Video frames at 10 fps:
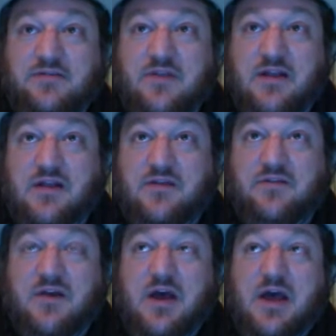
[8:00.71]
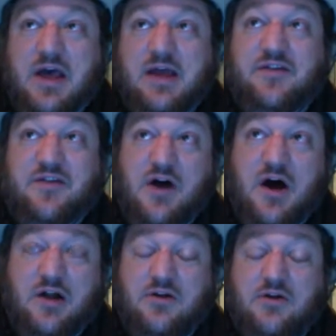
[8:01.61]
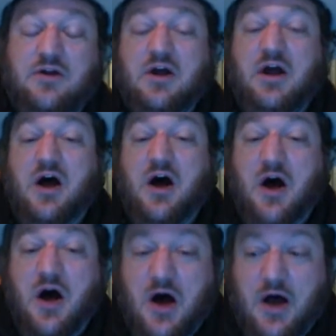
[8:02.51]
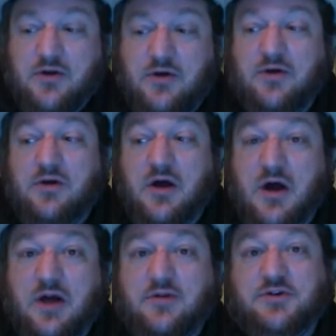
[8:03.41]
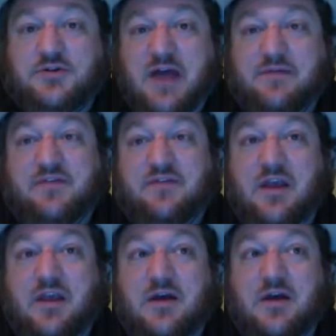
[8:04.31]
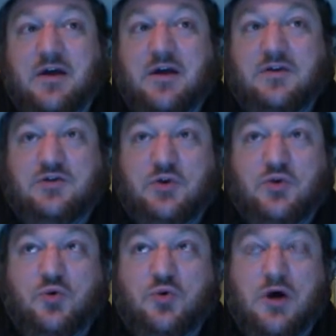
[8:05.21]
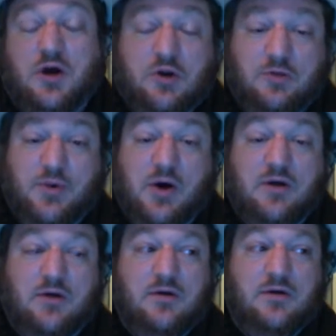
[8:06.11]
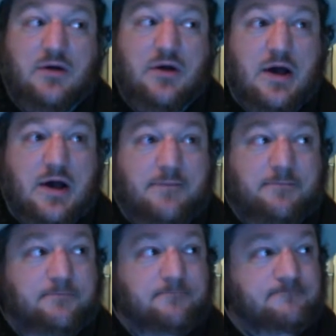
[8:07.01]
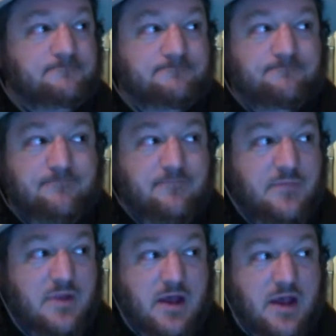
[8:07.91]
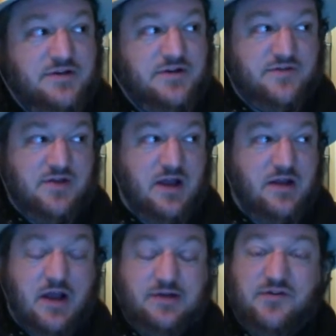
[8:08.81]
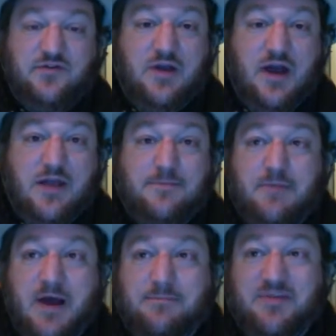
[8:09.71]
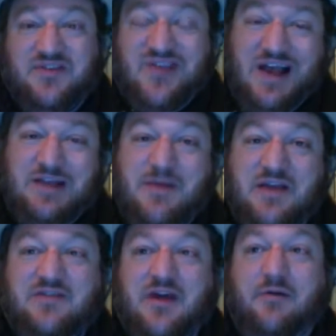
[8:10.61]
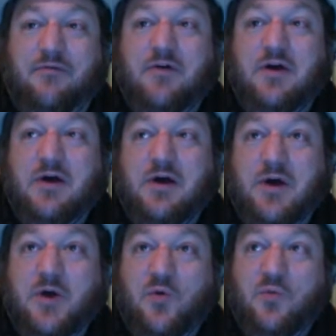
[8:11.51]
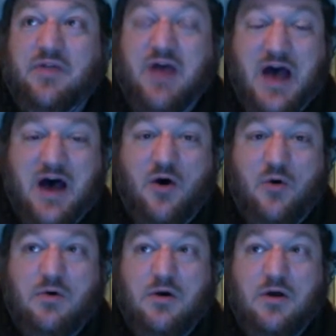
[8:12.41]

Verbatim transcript: it is it is an utter, utter, utter travesty to a good book. Um, I just, I, I just, I am, I'm beside myself with how